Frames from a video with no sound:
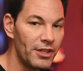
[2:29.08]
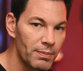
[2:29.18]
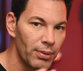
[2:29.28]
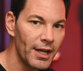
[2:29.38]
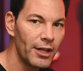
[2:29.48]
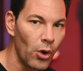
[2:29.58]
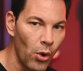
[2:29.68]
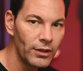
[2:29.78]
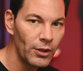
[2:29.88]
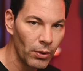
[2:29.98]
This plugin
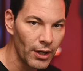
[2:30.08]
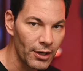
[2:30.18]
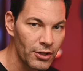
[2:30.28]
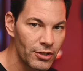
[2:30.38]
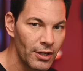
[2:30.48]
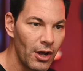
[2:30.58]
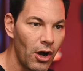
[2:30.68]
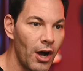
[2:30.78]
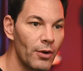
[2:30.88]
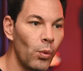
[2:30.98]
only works
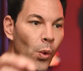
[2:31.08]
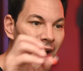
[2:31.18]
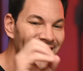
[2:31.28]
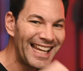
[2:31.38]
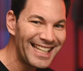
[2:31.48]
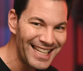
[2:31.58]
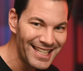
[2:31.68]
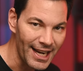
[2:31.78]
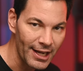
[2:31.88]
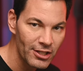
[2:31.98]
on what it
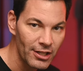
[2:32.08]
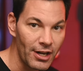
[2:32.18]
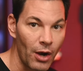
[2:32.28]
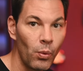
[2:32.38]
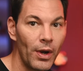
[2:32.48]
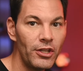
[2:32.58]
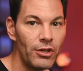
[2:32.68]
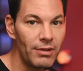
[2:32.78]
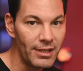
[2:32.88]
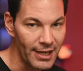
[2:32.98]
detects, not what
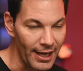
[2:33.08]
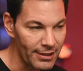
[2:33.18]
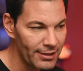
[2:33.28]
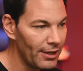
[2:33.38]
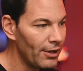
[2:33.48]
you detect.